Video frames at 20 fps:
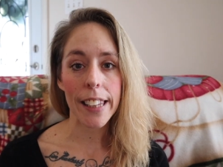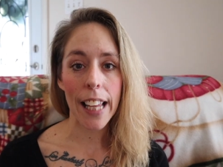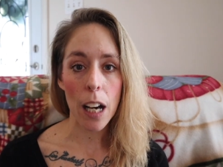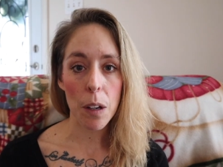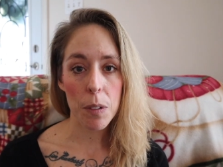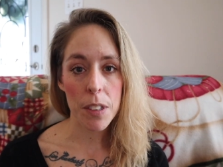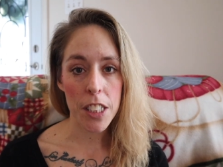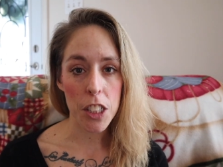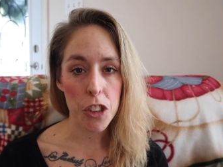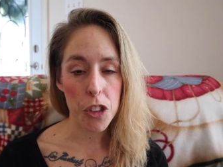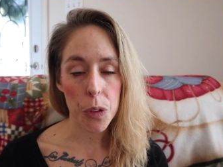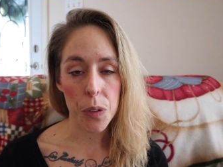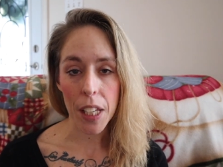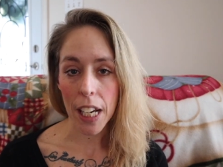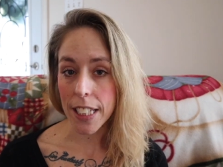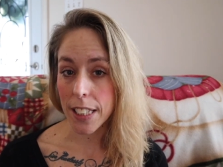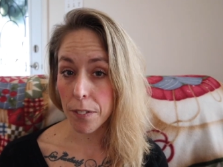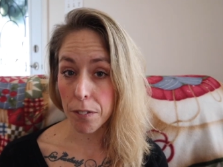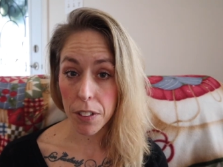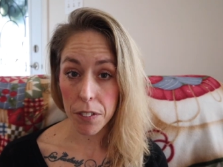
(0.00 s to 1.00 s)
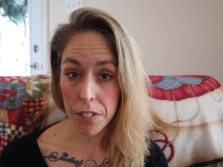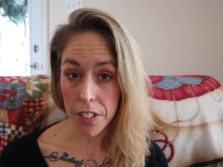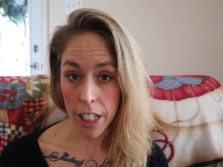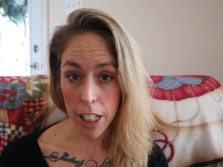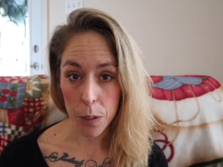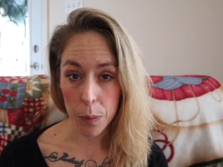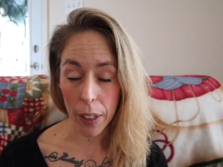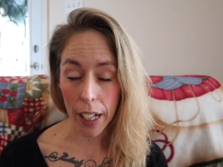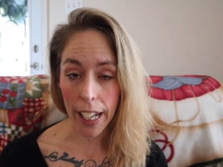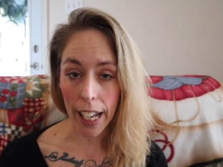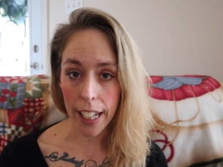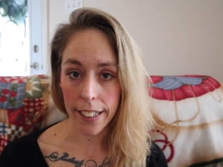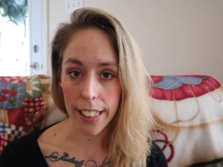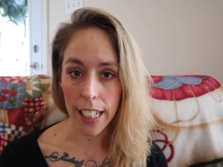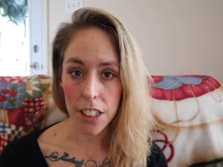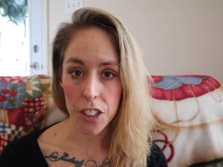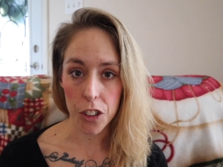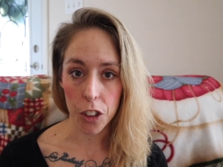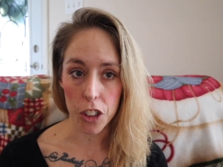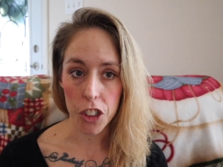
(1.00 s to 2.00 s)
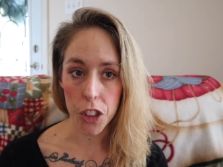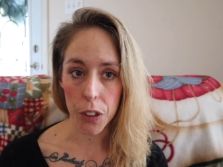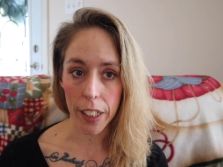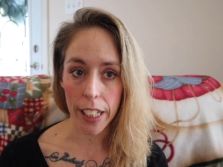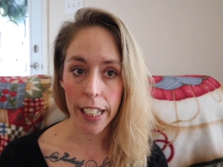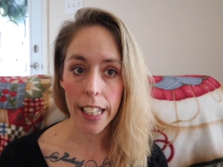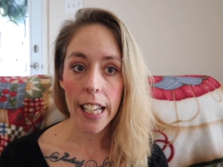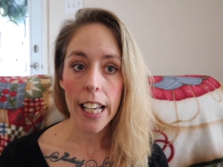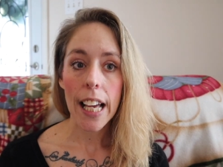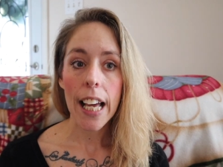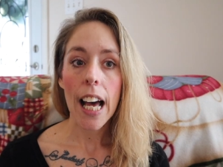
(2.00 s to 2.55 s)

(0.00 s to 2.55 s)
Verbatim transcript: that was in two thousand fifteen when I had that surgery.